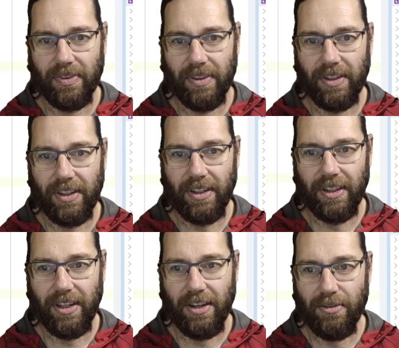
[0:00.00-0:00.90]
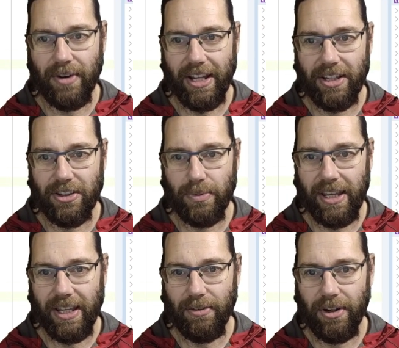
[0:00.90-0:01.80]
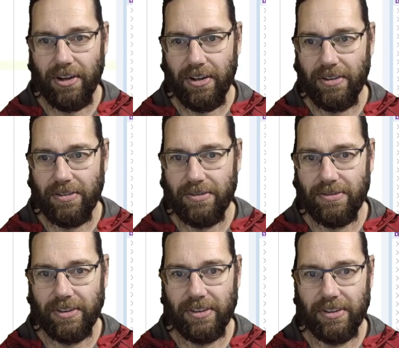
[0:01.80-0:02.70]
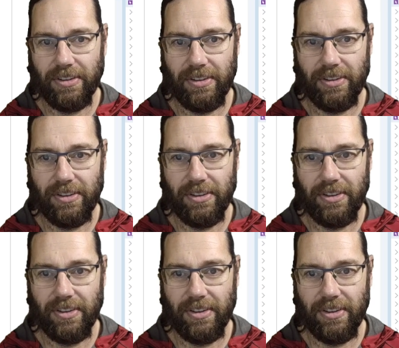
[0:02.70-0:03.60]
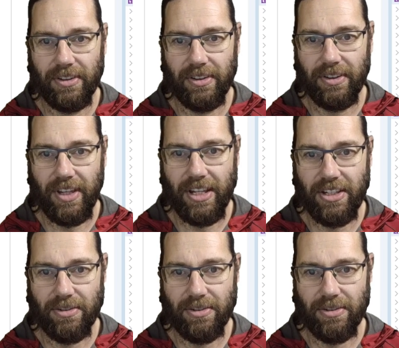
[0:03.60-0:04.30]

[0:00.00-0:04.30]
it reckons we can get rid of these three.